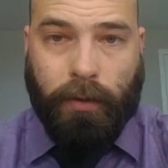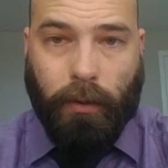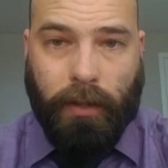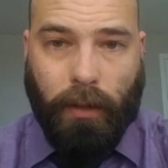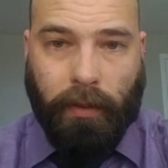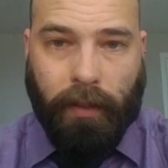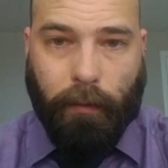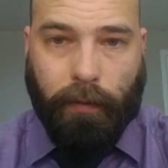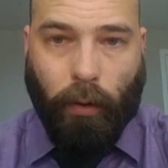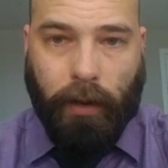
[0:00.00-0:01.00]
to deal with
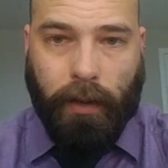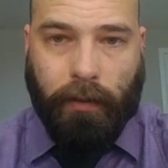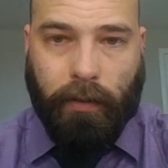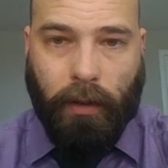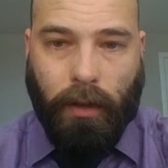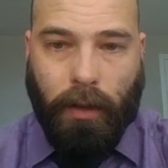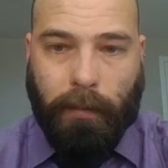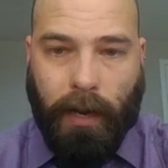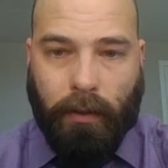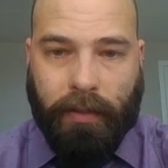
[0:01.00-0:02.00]
them for us.
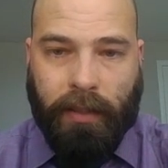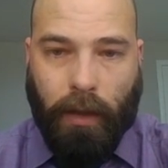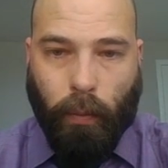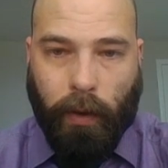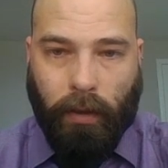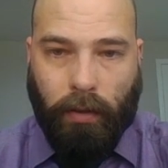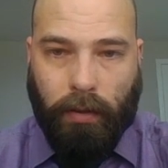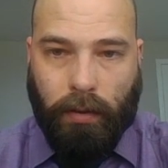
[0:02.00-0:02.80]
But I don't think they will.